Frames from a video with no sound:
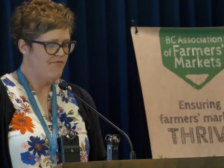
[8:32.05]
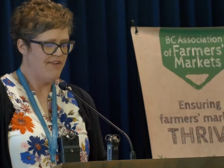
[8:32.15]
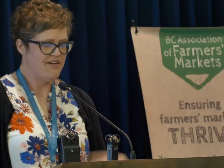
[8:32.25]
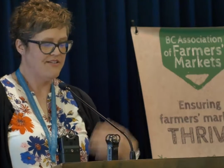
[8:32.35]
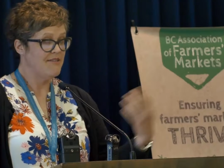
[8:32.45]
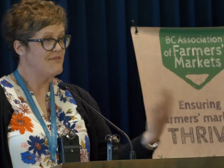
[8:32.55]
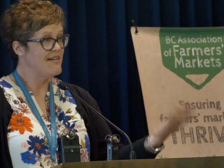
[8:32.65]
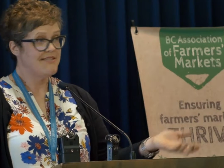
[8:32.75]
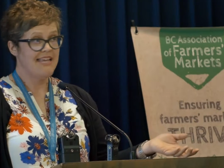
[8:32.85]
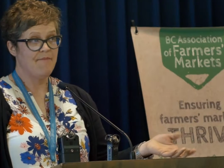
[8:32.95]
Vendors
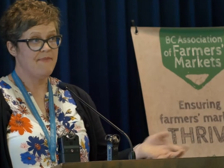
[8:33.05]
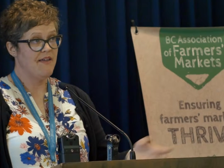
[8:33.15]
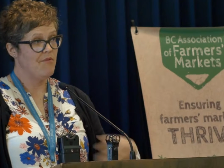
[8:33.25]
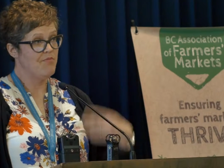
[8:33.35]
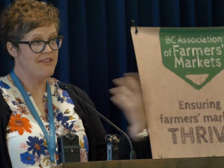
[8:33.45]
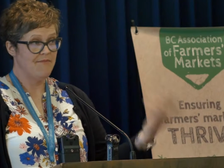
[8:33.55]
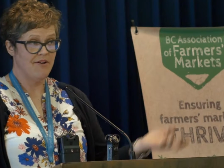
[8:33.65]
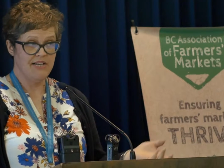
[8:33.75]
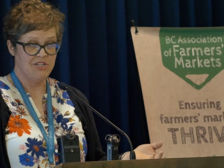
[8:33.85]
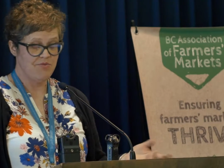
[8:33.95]
sometimes kept them and put them
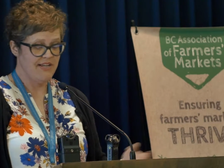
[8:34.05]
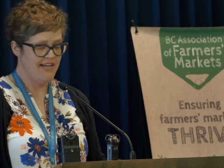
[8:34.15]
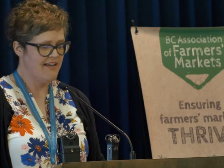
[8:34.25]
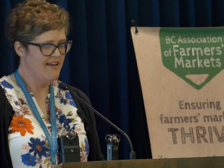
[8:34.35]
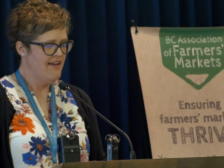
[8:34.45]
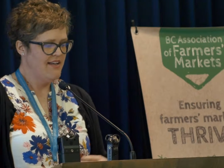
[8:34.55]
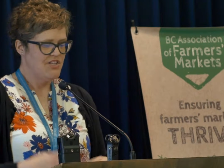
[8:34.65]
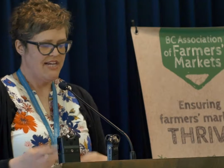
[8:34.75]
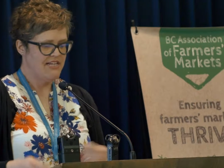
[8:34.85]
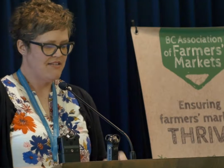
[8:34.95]
out each week,
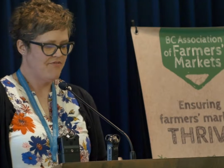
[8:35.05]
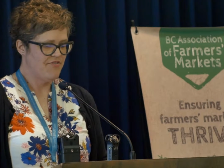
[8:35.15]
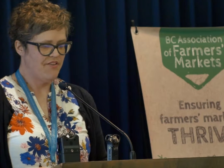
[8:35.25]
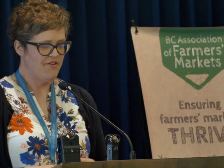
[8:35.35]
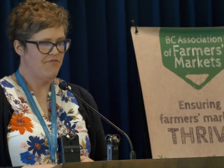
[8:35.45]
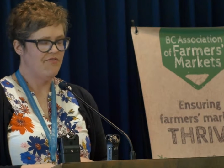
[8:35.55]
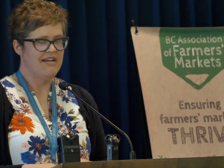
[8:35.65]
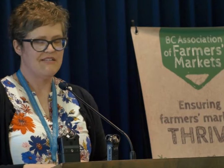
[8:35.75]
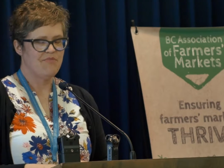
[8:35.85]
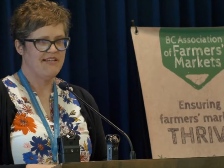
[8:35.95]
changed them for other
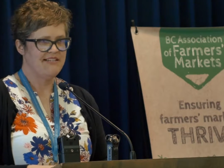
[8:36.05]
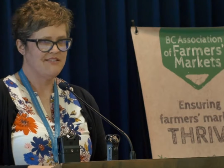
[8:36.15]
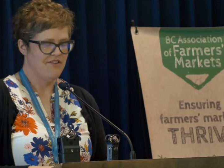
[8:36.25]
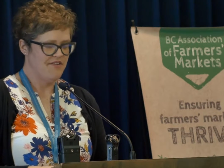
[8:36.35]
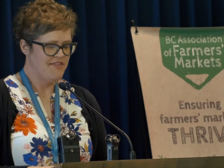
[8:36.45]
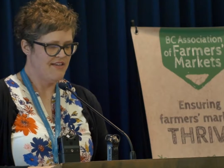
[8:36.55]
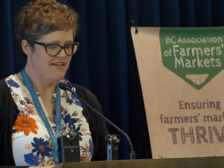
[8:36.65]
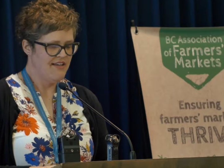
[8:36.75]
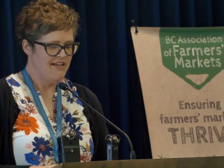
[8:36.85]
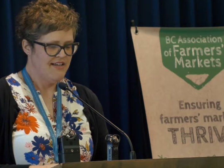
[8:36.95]
recipes throughout
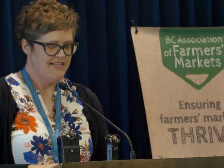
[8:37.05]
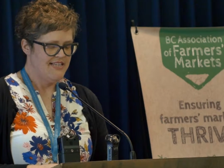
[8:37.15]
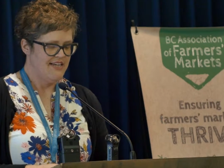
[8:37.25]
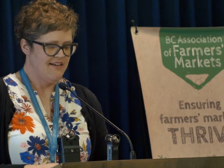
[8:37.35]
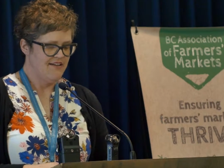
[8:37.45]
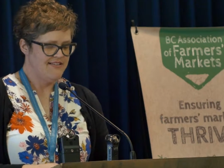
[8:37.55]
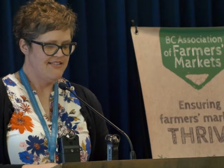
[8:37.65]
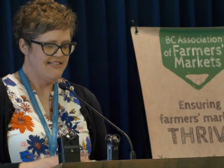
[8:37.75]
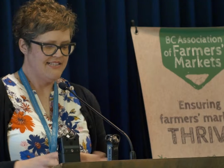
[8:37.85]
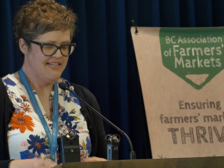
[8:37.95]
the
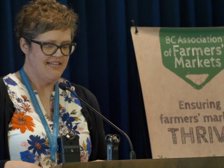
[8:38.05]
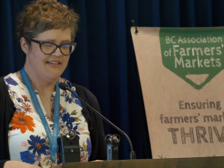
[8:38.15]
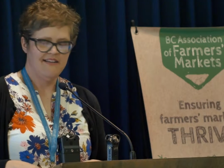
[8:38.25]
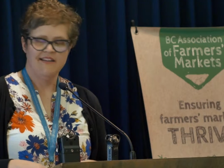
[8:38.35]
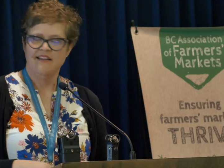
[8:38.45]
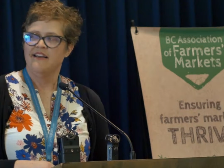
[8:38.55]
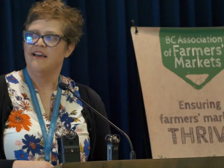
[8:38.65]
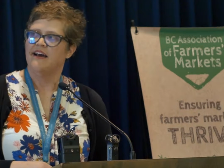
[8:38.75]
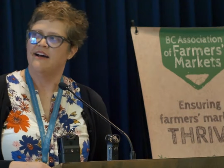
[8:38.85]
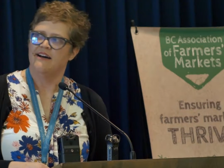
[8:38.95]
season.
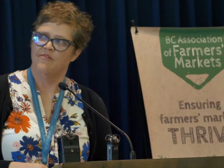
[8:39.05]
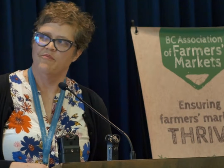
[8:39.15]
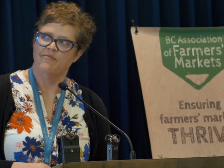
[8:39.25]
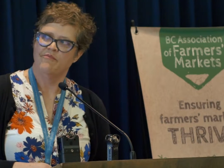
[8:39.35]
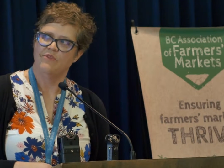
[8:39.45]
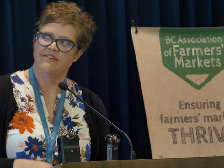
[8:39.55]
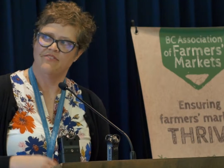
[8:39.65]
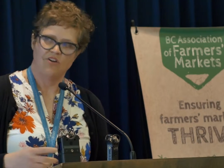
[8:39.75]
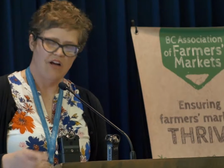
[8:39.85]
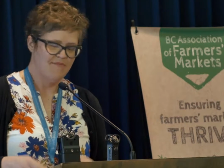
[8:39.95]
When
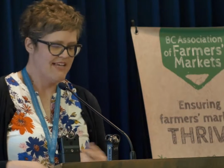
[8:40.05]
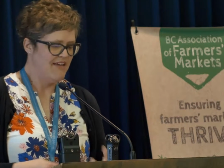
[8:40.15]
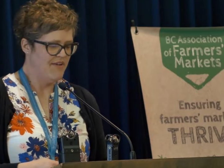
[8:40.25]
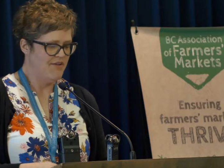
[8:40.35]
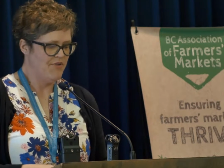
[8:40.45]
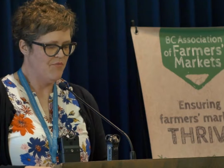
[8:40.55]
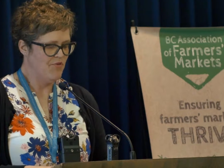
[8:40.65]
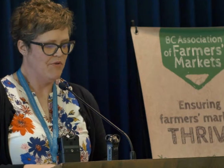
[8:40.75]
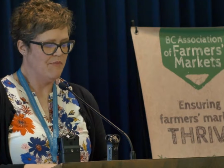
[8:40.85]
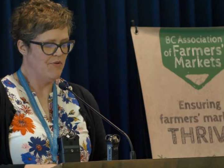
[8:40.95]
different crops came in, we
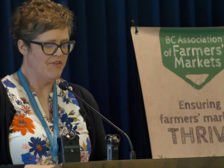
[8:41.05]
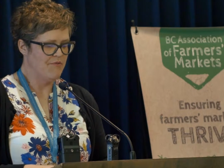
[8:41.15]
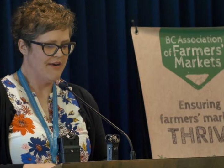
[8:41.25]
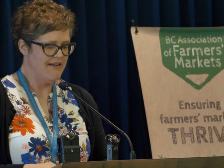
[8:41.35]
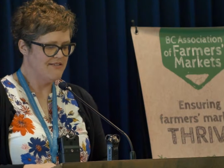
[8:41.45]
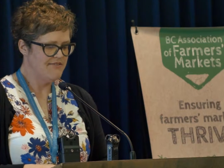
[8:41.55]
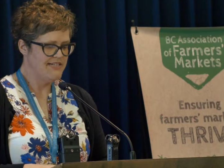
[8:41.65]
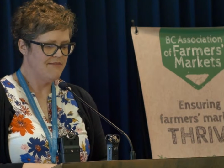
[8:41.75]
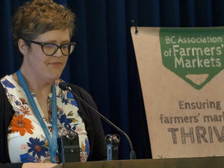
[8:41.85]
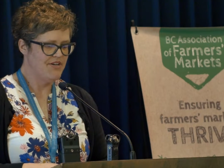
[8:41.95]
moved them around. So we
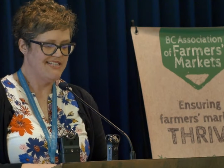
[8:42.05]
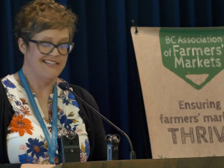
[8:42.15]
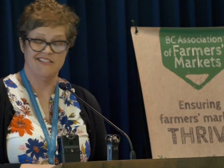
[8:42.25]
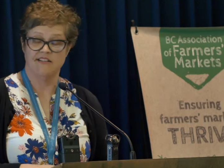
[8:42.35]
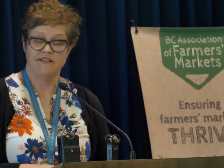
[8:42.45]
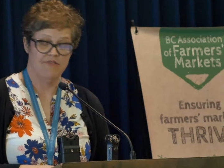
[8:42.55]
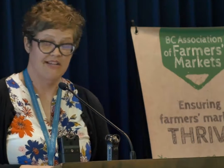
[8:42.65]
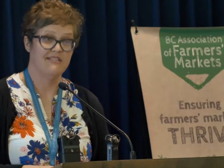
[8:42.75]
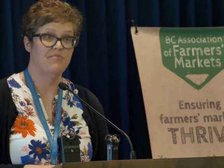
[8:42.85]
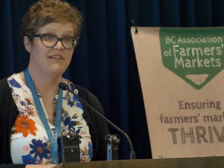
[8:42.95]
did about a dozen
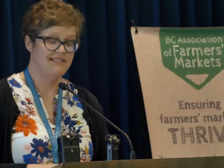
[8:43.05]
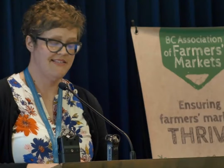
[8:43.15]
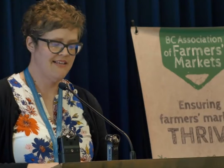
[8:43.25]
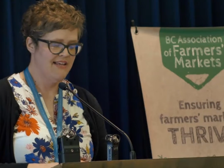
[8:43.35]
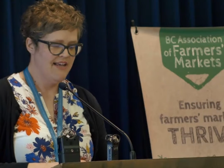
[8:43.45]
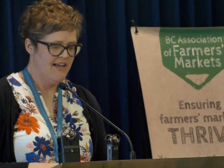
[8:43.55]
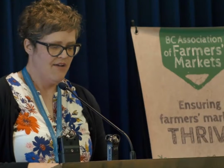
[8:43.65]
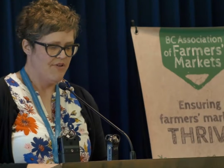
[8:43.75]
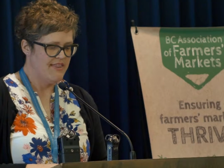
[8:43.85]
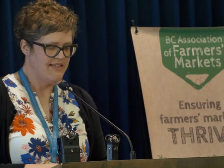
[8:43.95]
recipes
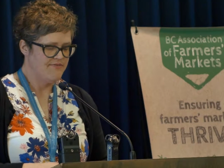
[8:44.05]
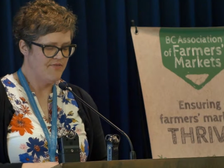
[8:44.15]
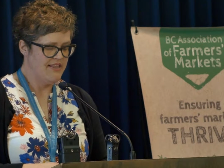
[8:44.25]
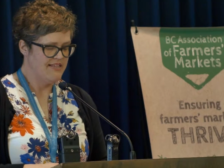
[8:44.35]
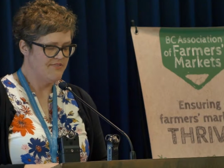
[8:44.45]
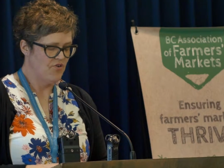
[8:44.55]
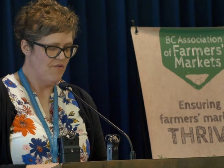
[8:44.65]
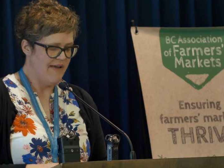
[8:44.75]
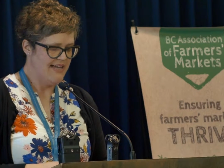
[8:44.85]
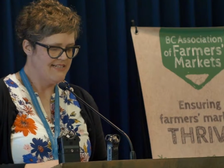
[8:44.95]
in this
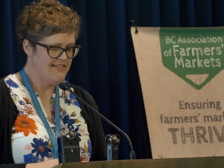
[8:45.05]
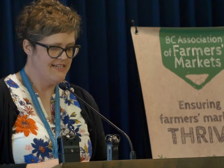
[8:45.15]
format.